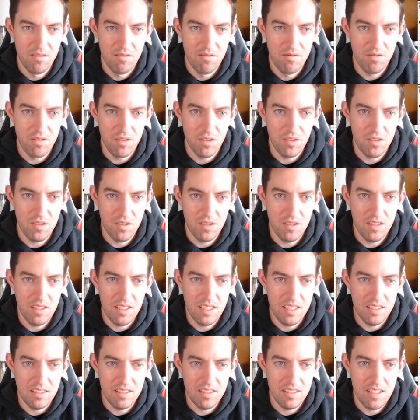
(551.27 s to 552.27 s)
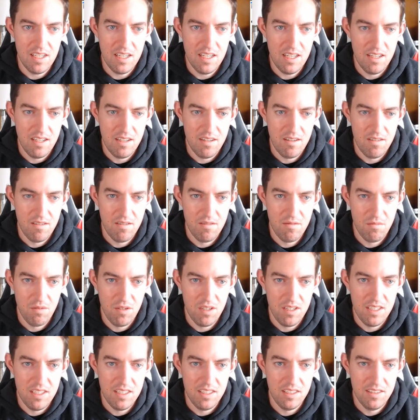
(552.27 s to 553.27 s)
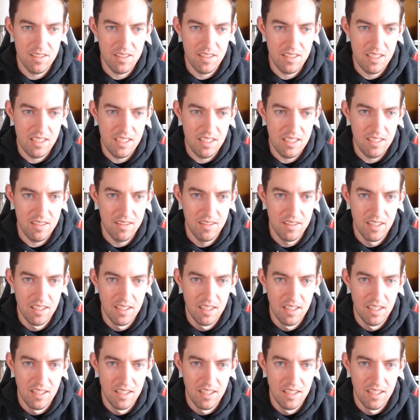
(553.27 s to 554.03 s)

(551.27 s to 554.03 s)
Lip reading: filter things down pretty easily.